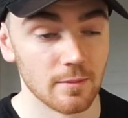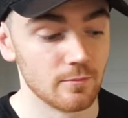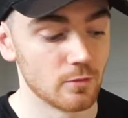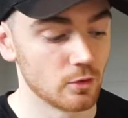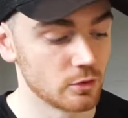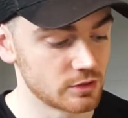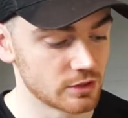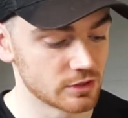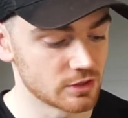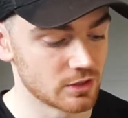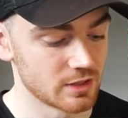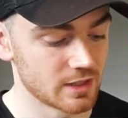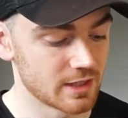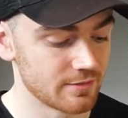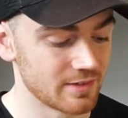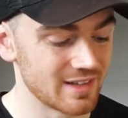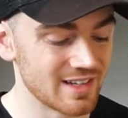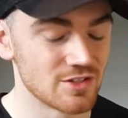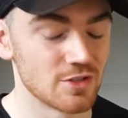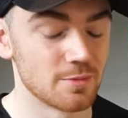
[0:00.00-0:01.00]
Also it's going to
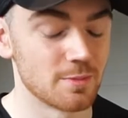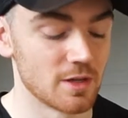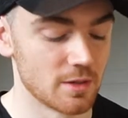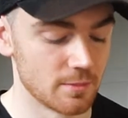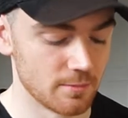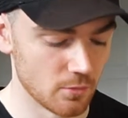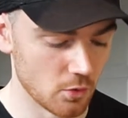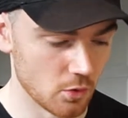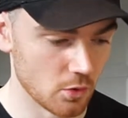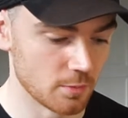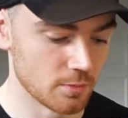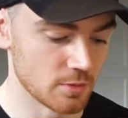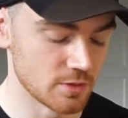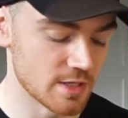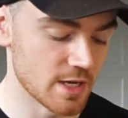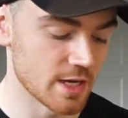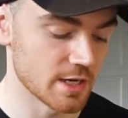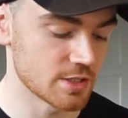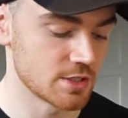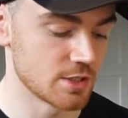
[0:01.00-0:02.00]
give a little bit more
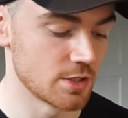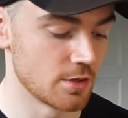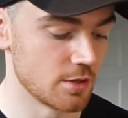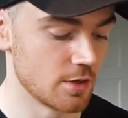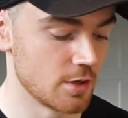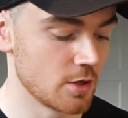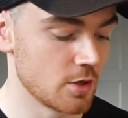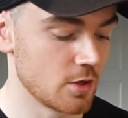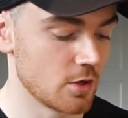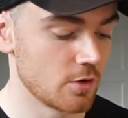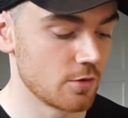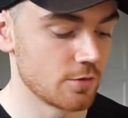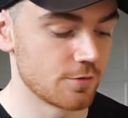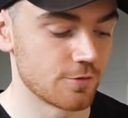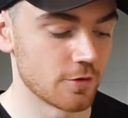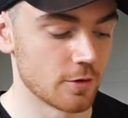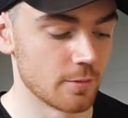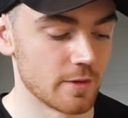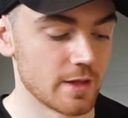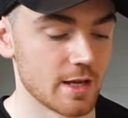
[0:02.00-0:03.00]
protection
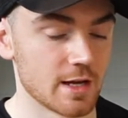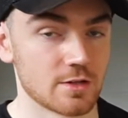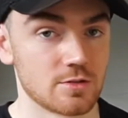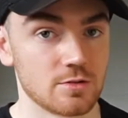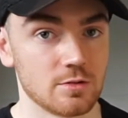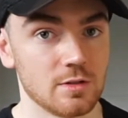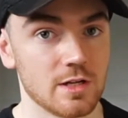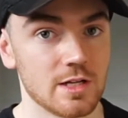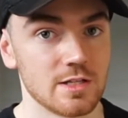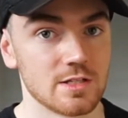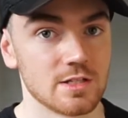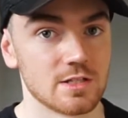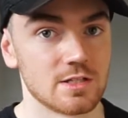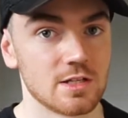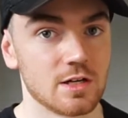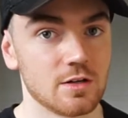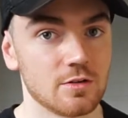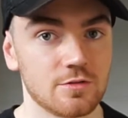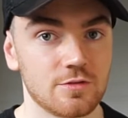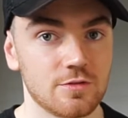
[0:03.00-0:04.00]
from the actual lens
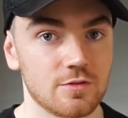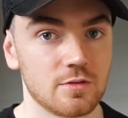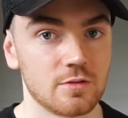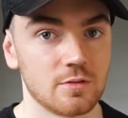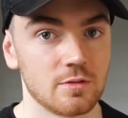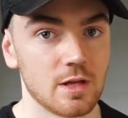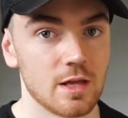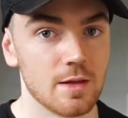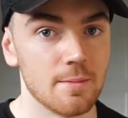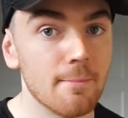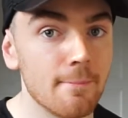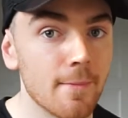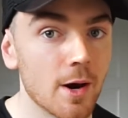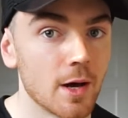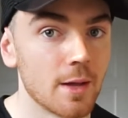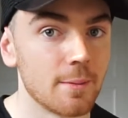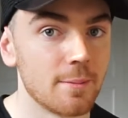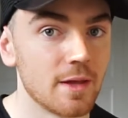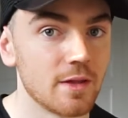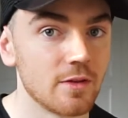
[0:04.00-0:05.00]
itself, in
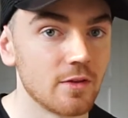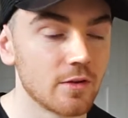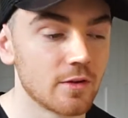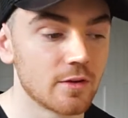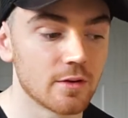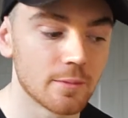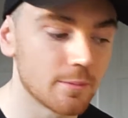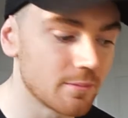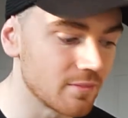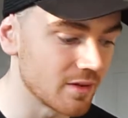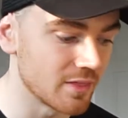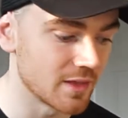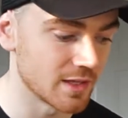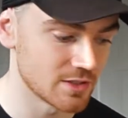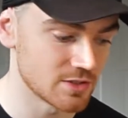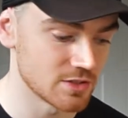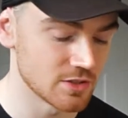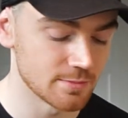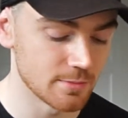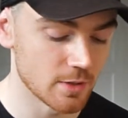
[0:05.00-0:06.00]
my opinion, but
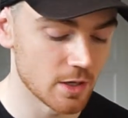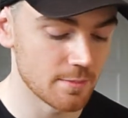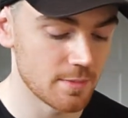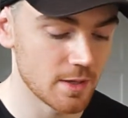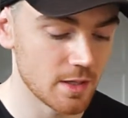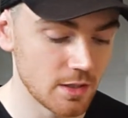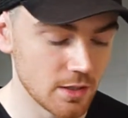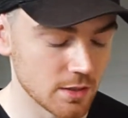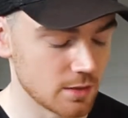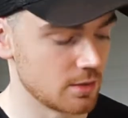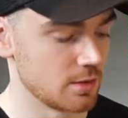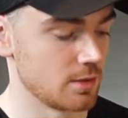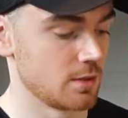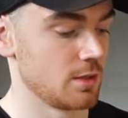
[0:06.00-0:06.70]
that's just my opinion.